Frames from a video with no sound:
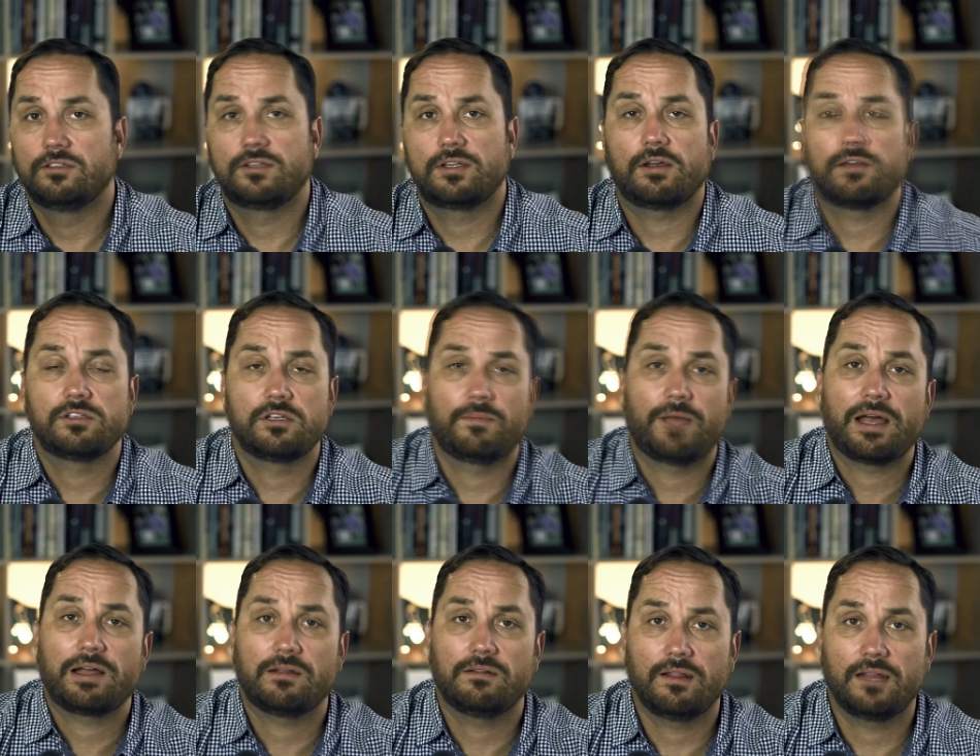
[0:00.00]
It tells you
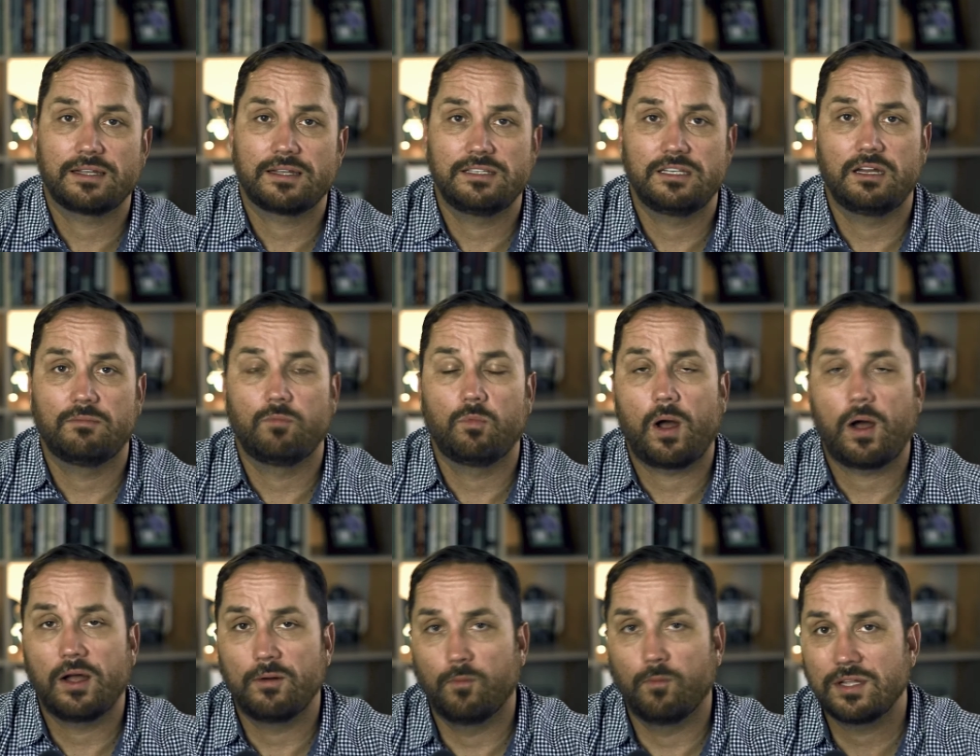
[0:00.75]
about collecting them,
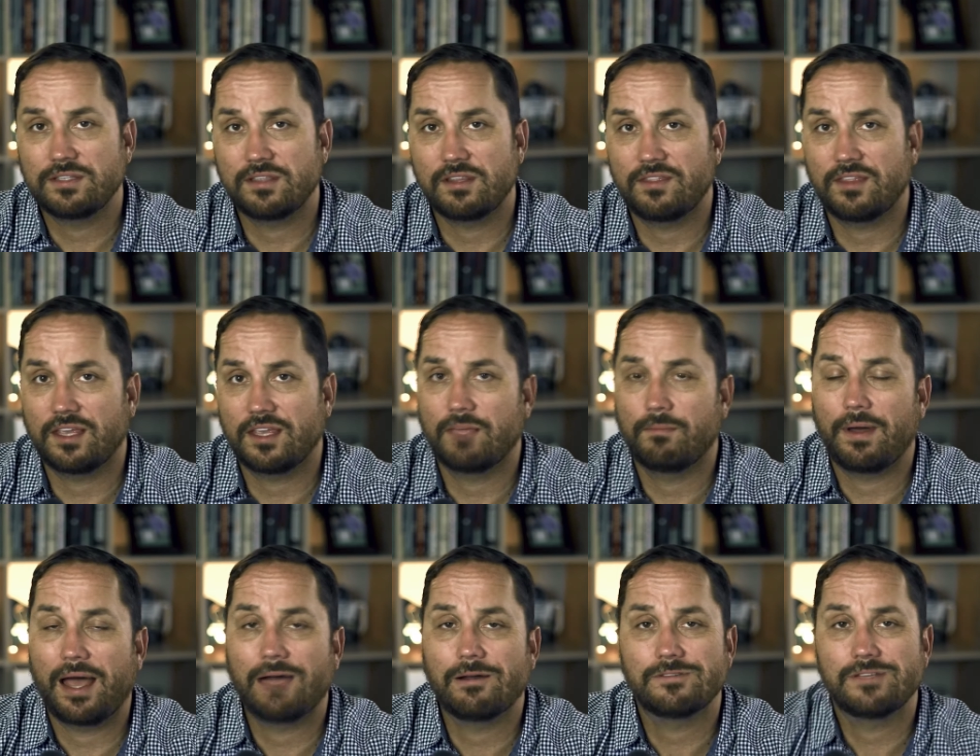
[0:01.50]
what to think
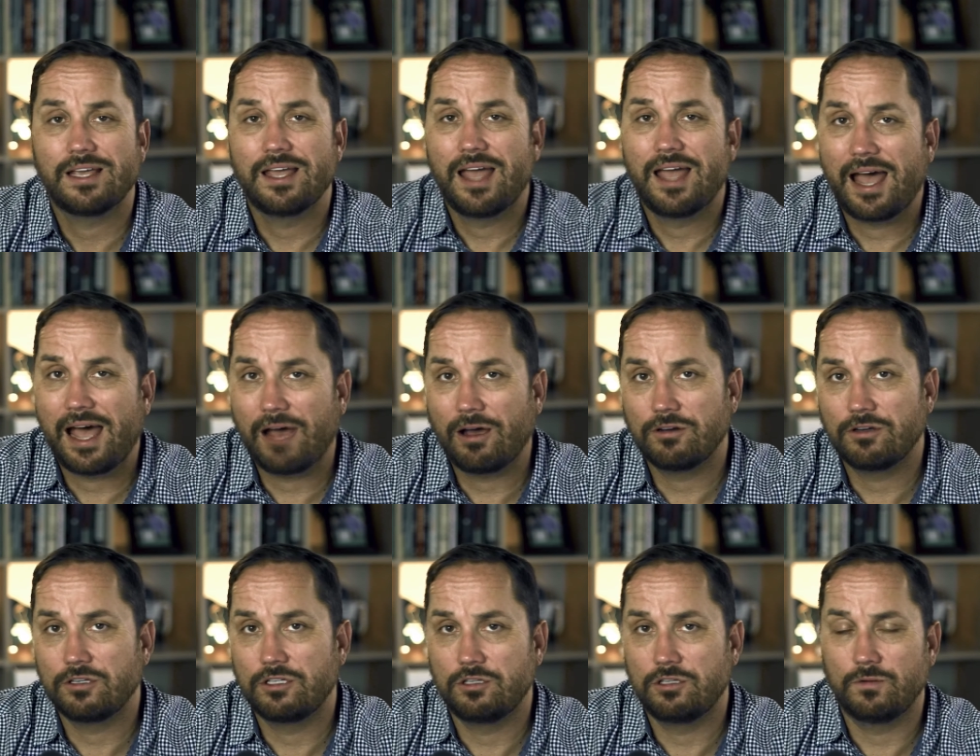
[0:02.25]
about,
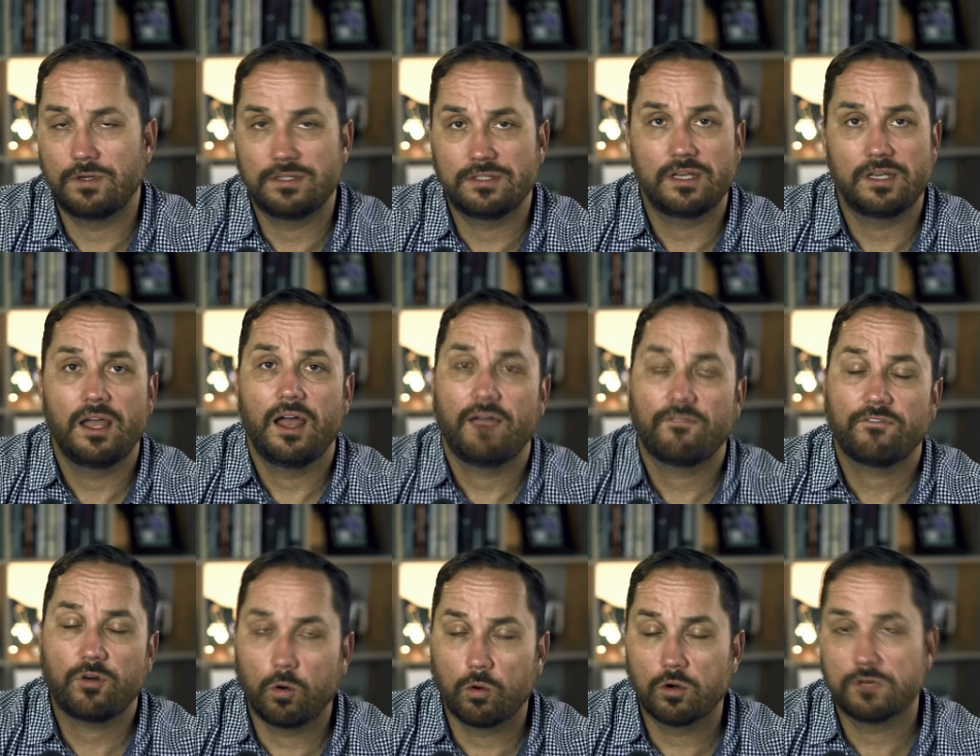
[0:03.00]
how to do it.
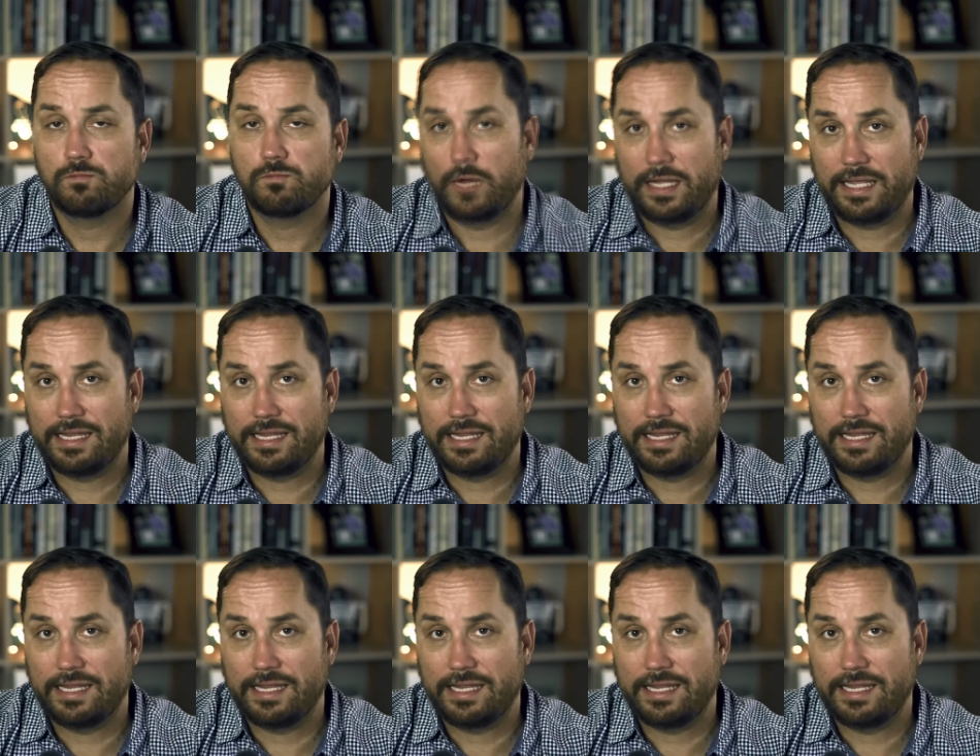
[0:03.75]
Of course,